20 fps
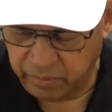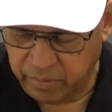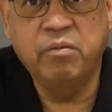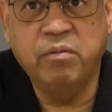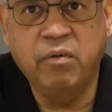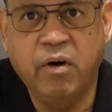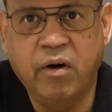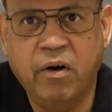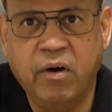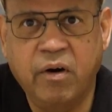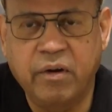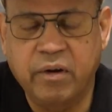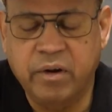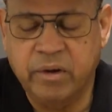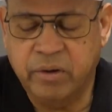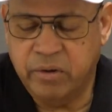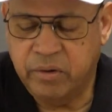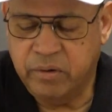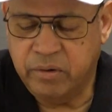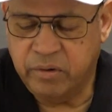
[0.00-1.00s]
for
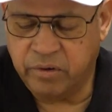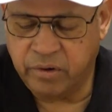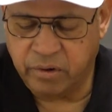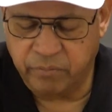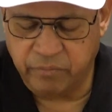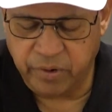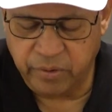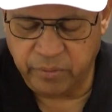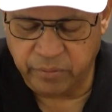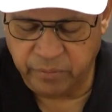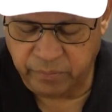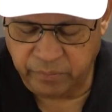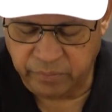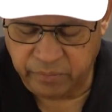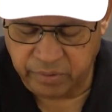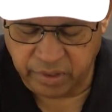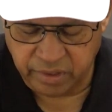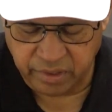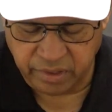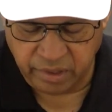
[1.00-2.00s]
review
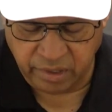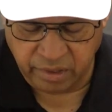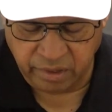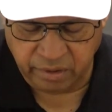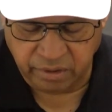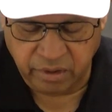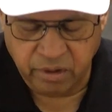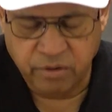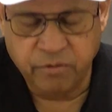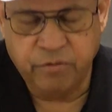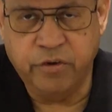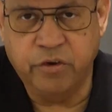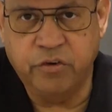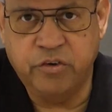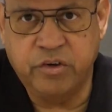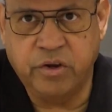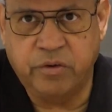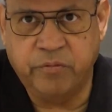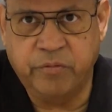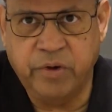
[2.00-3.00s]
in the
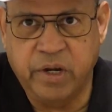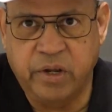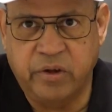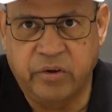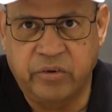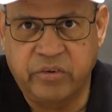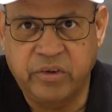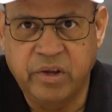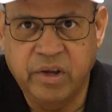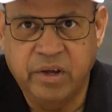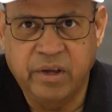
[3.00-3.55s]
future videos.